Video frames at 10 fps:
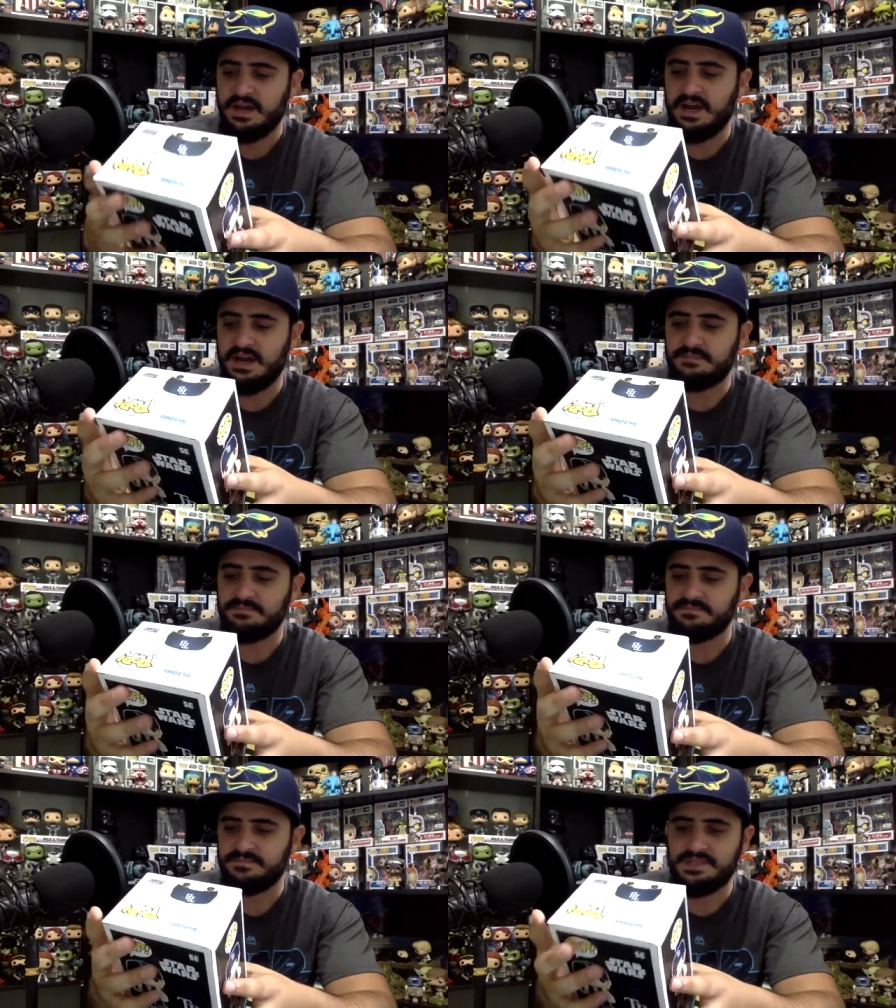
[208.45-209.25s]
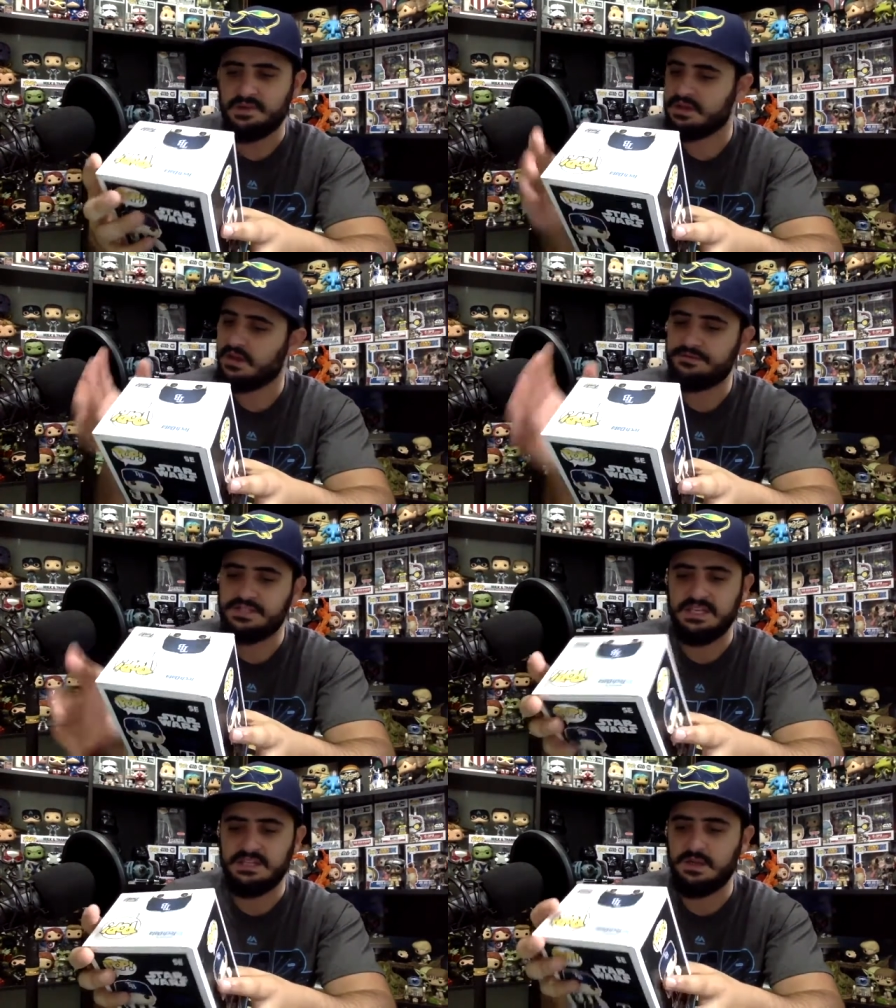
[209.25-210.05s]
Um, so I love
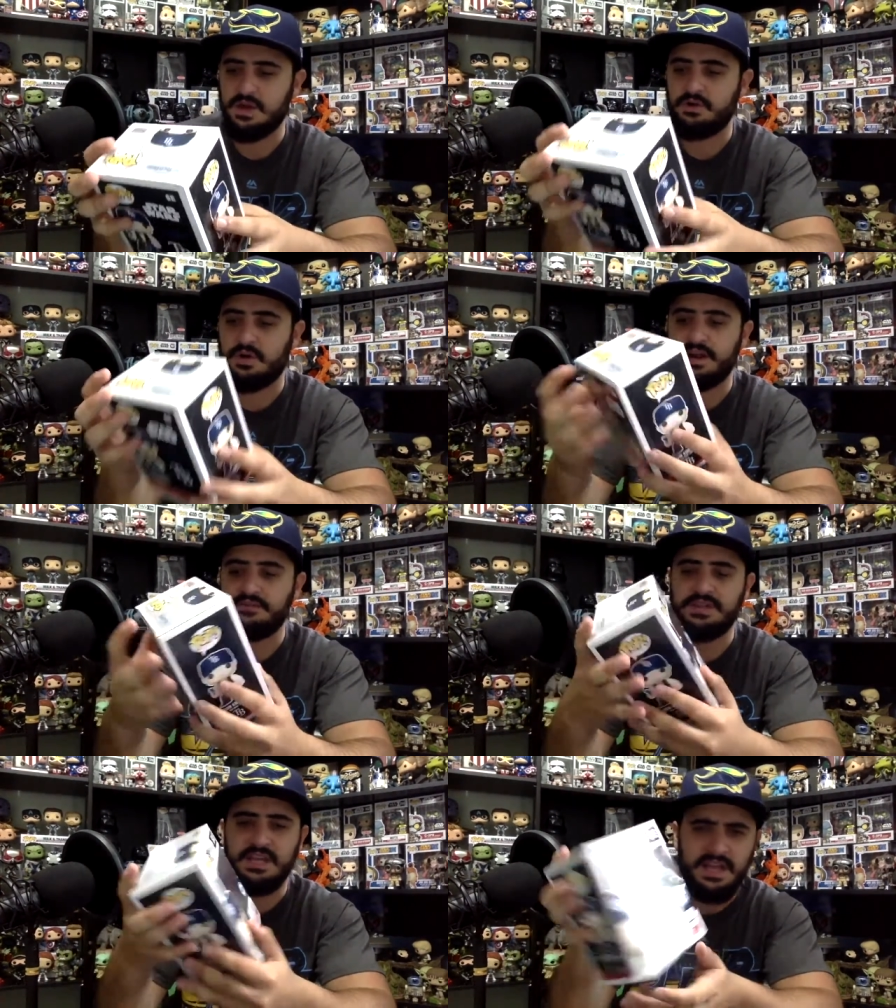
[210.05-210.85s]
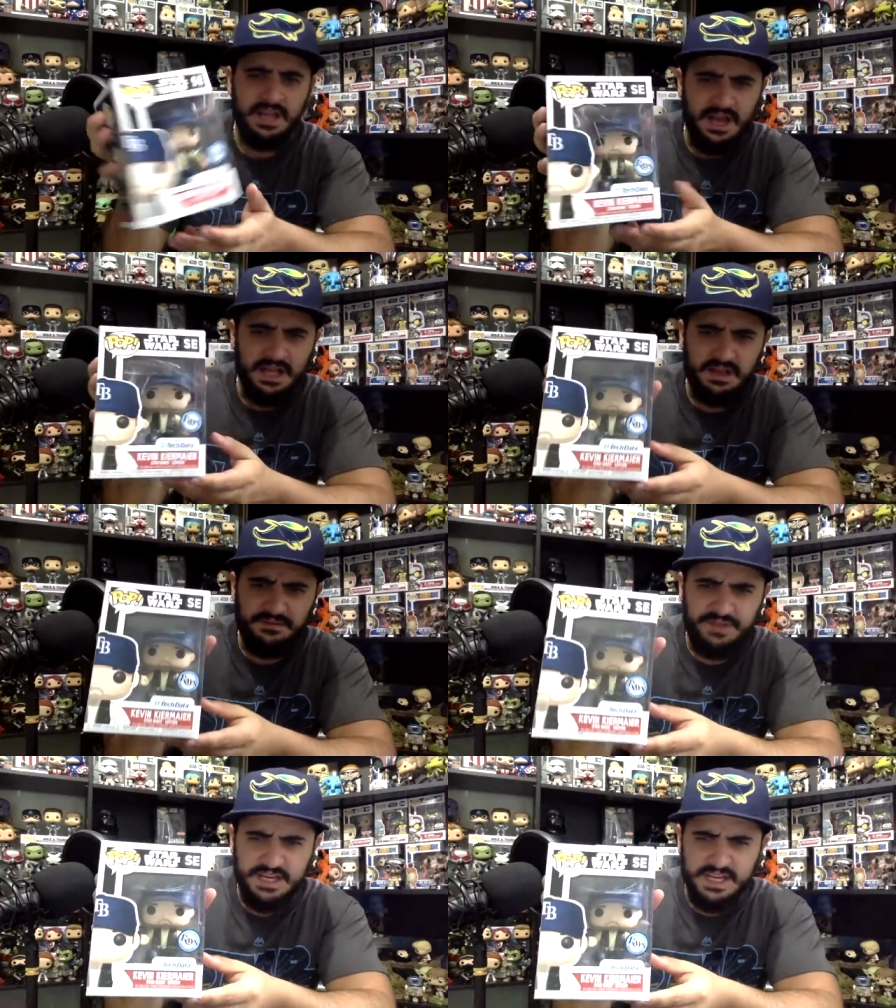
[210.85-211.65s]
seeing the logo on everything. I
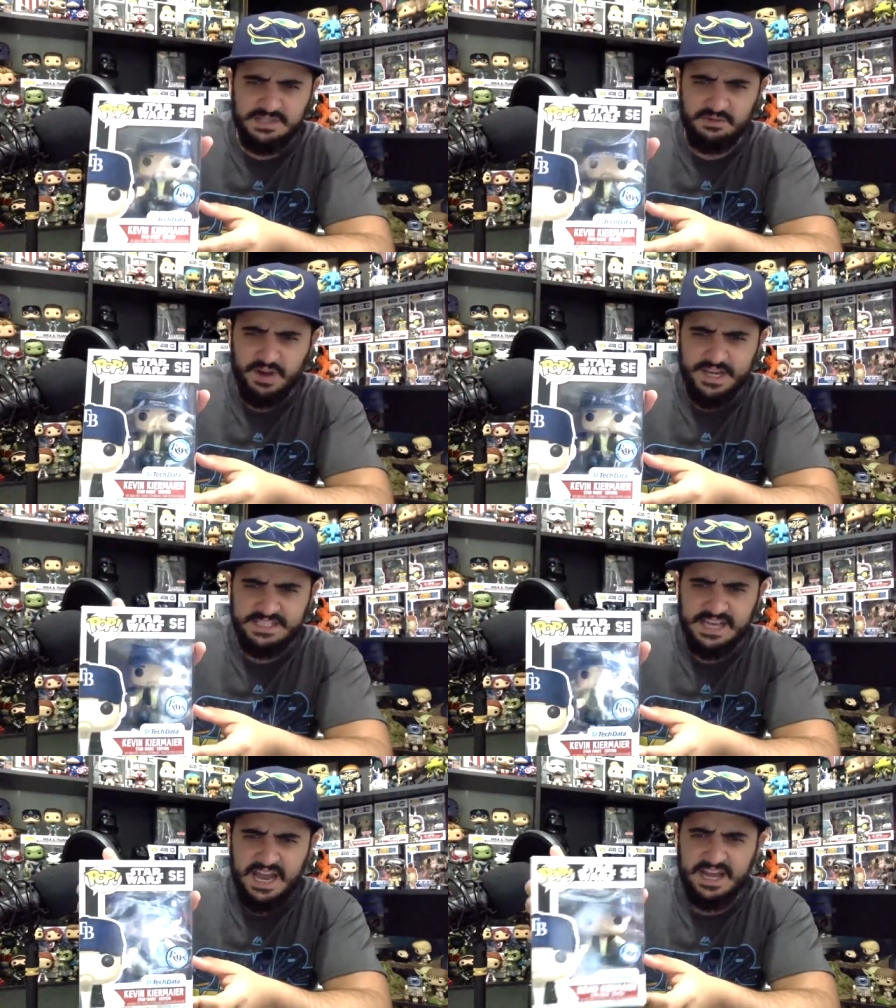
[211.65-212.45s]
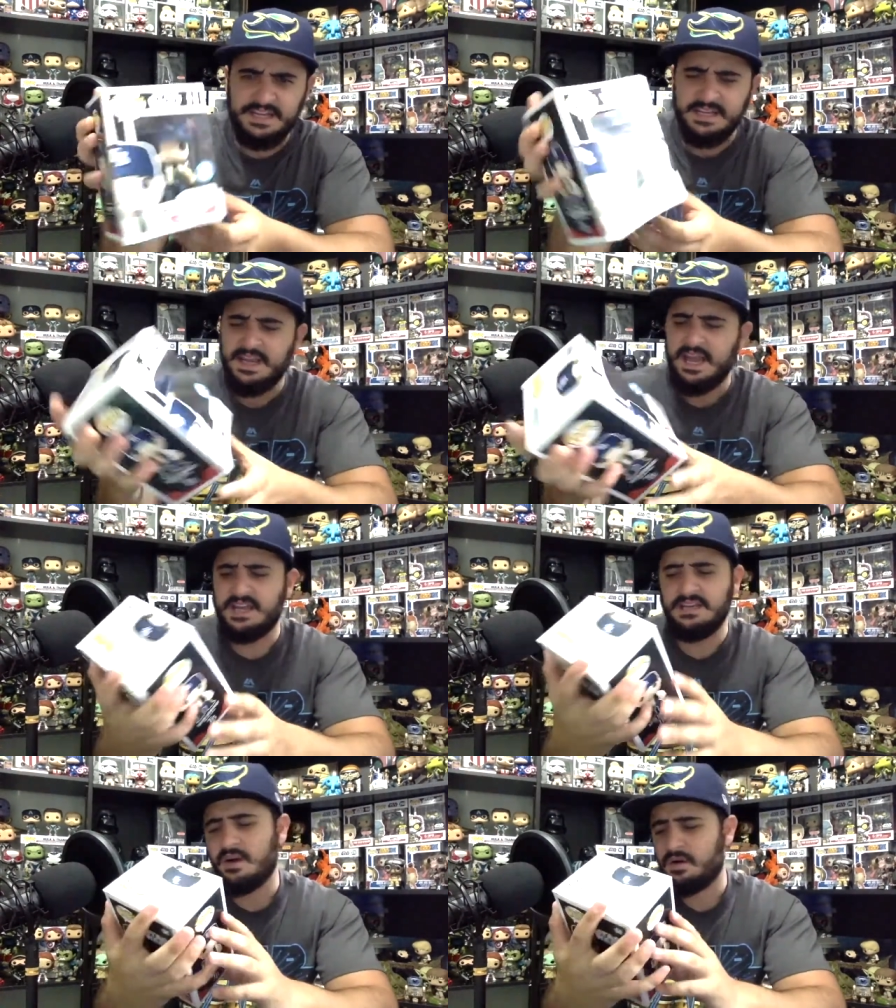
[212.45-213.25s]
love that he has a Rays hat.
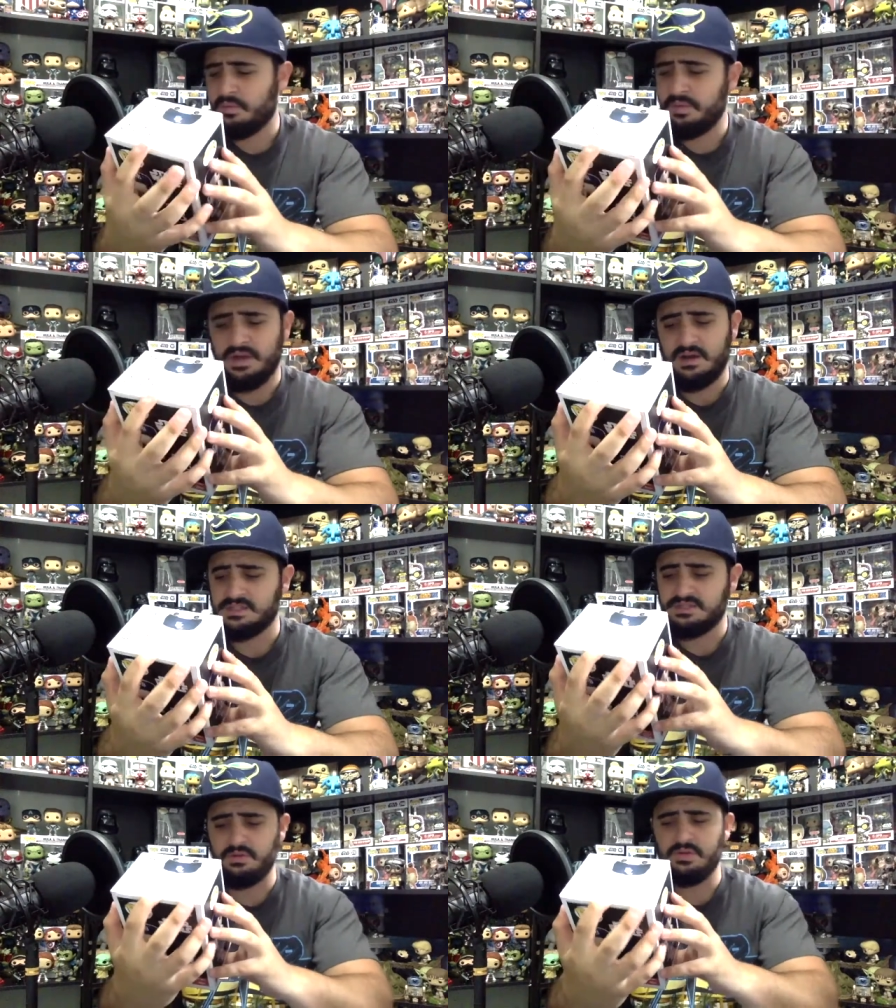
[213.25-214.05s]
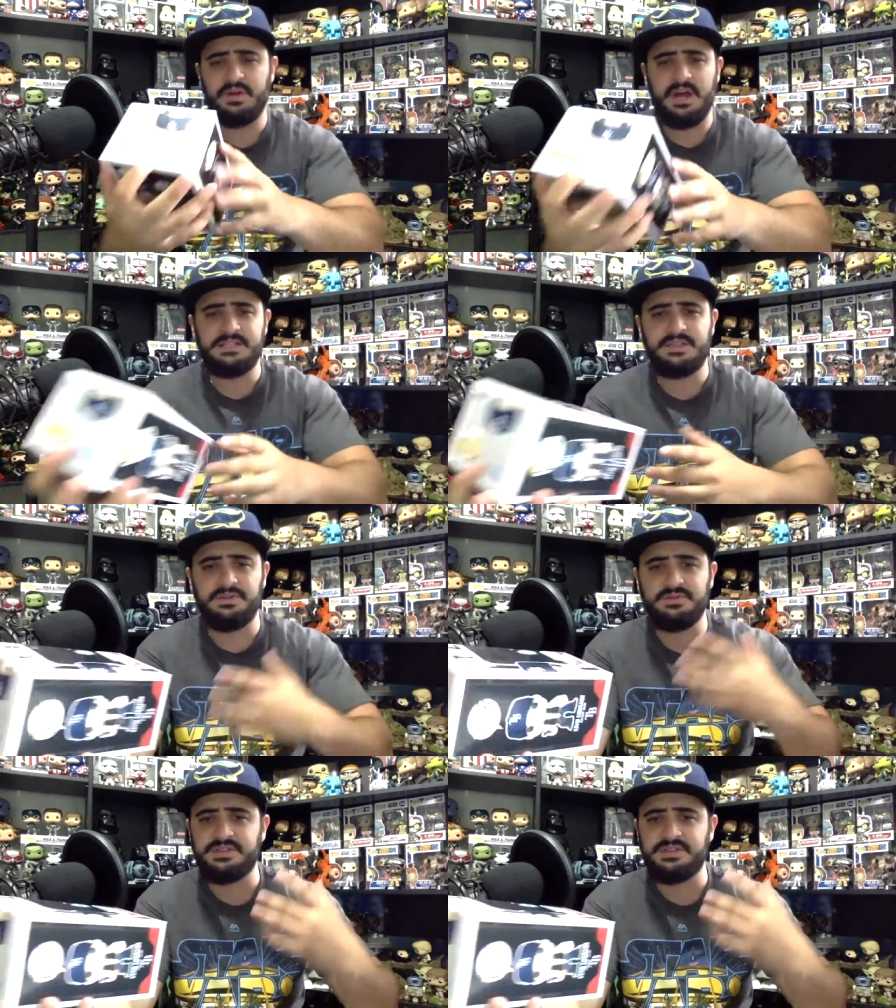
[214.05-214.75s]
And, you know, I'm a big Han Solo guy too.